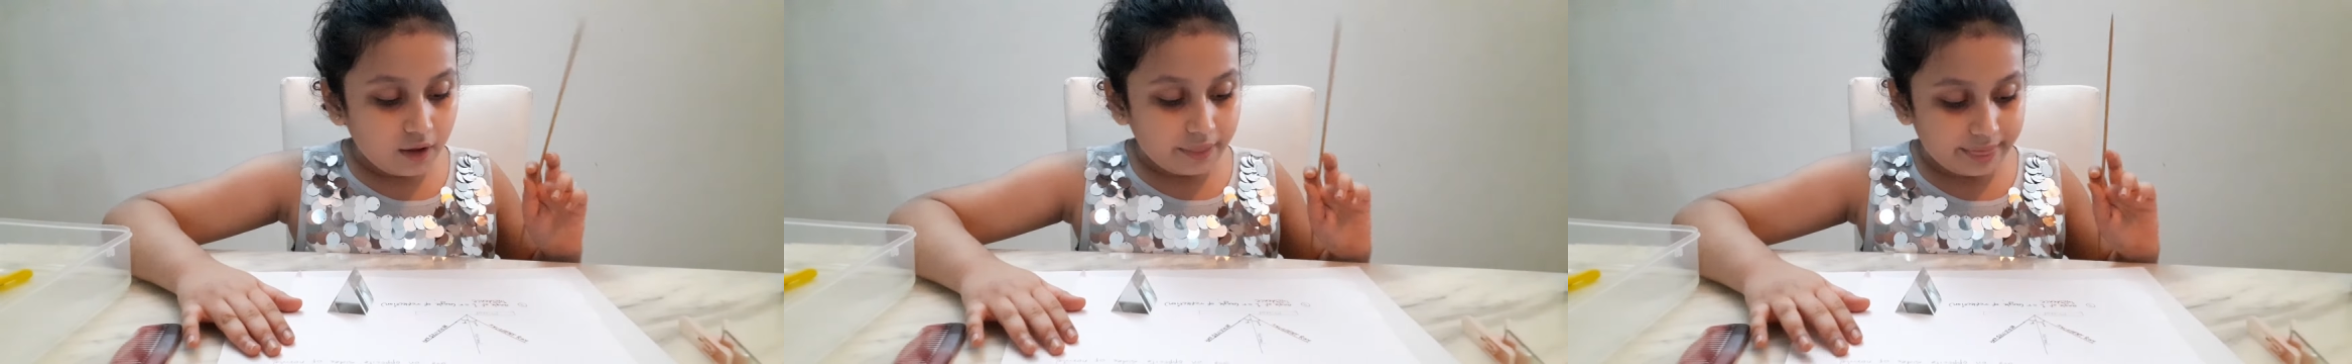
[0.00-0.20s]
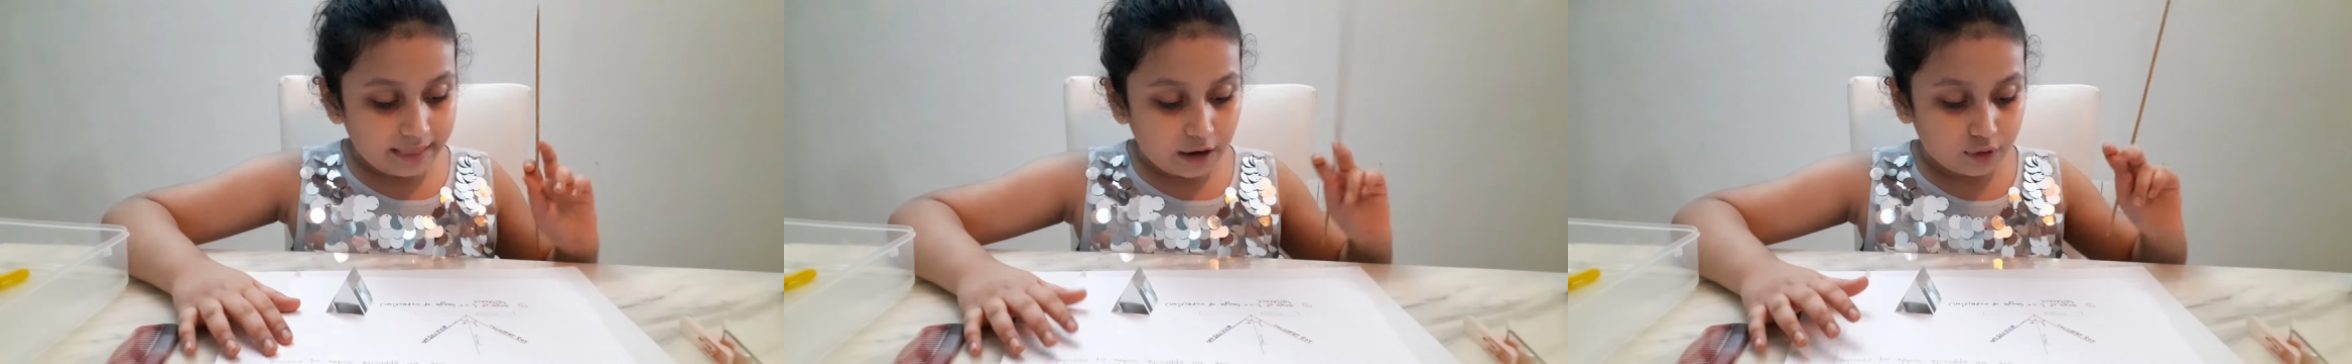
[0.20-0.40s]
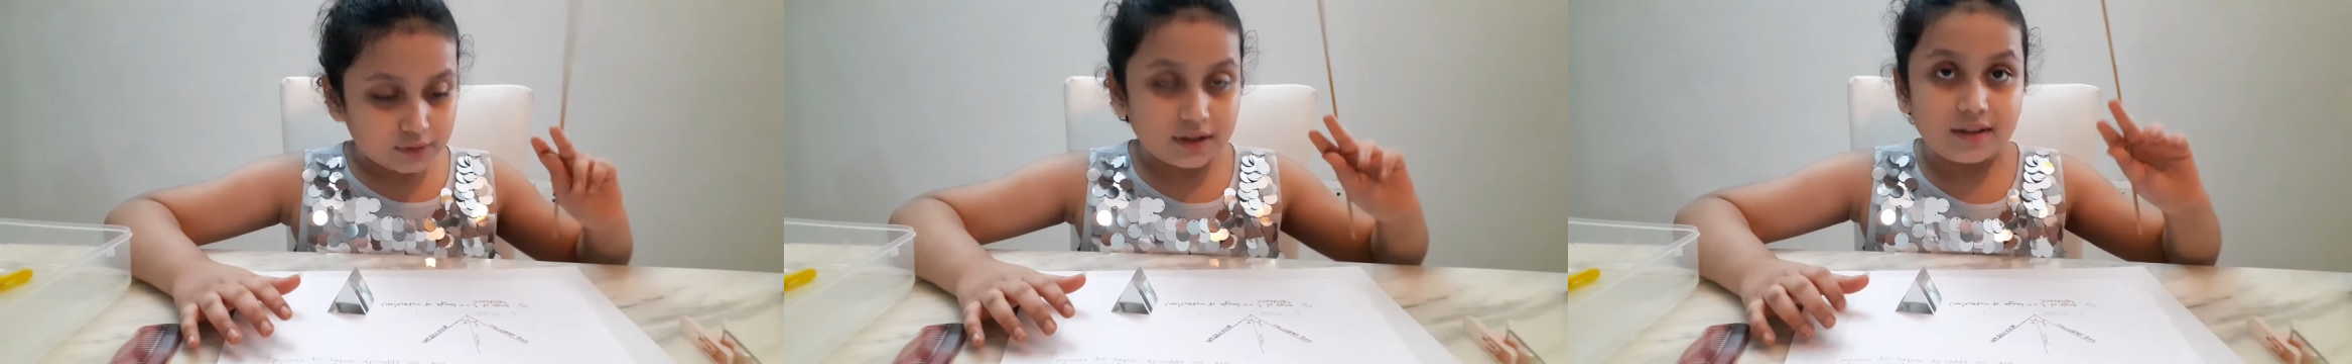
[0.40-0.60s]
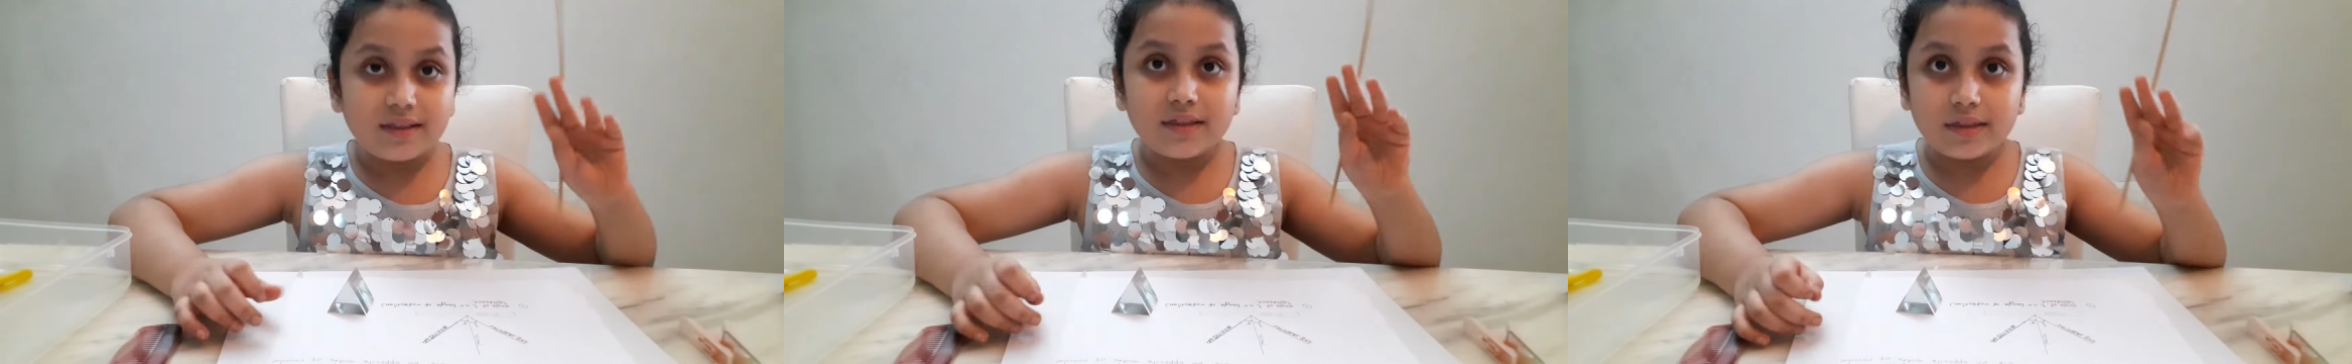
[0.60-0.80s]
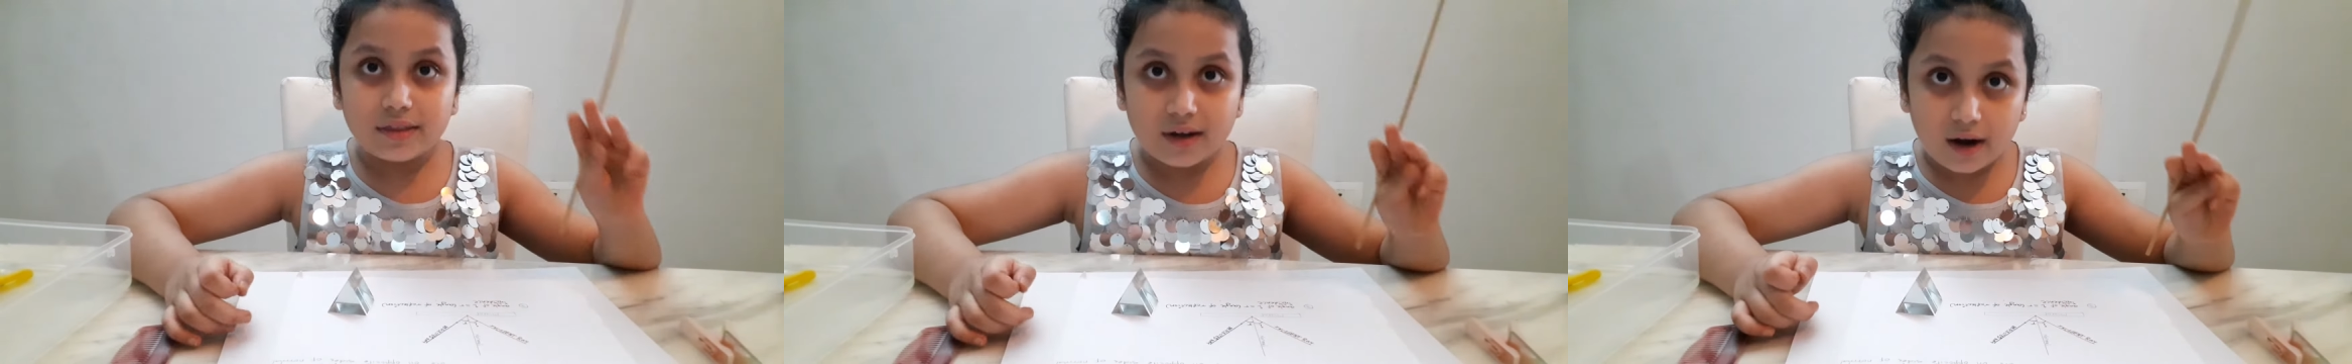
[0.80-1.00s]
Now, the
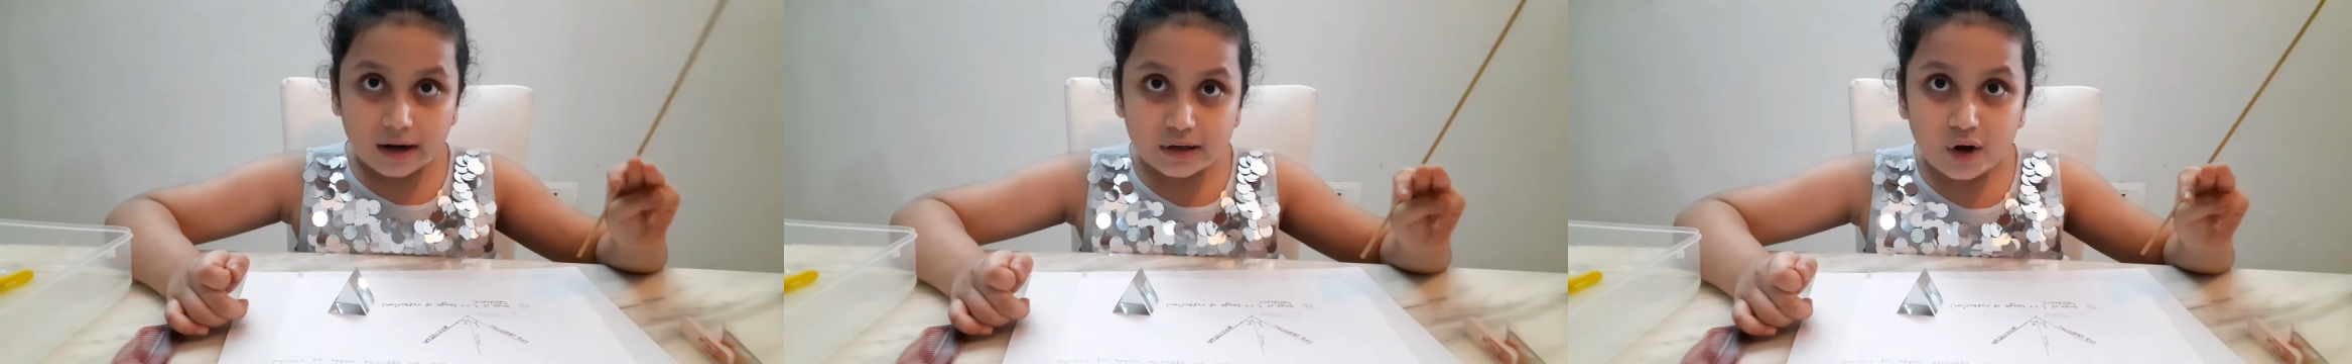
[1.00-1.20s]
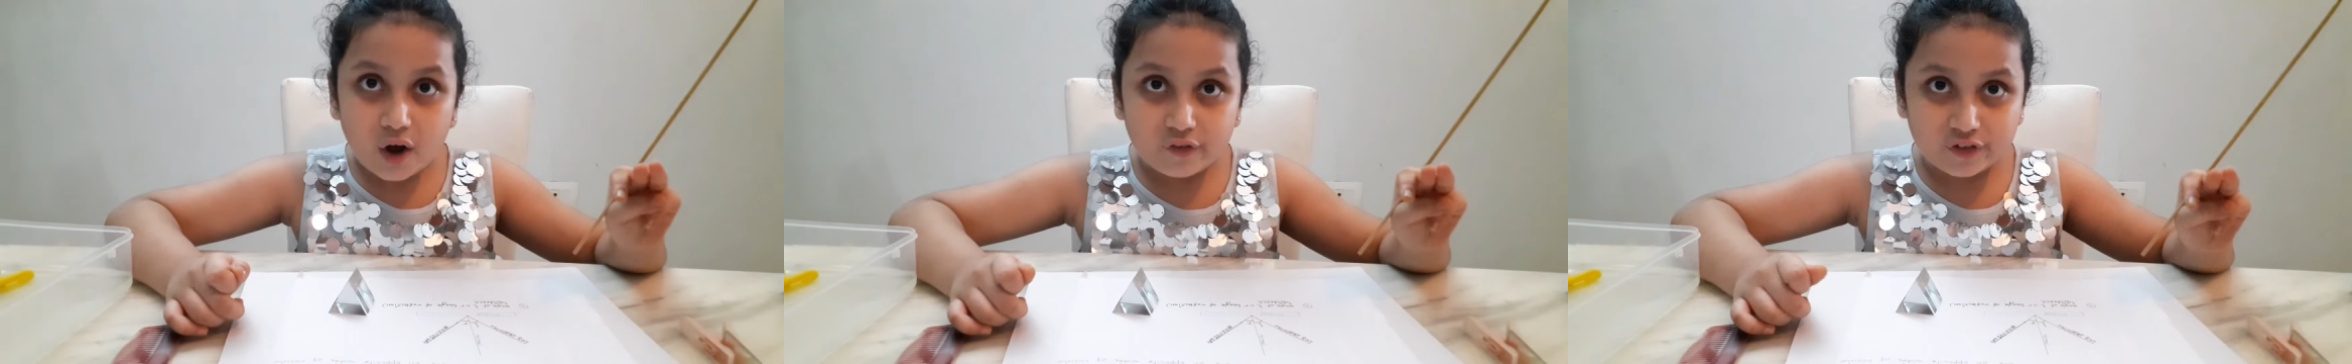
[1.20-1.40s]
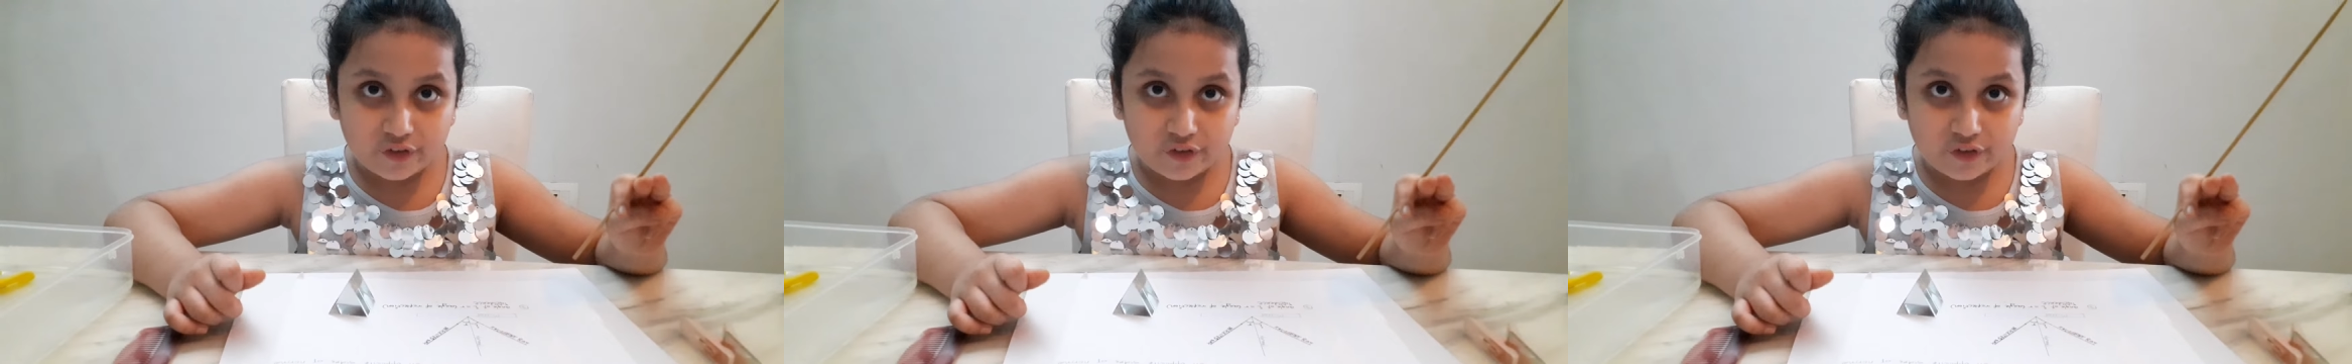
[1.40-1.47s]
third law of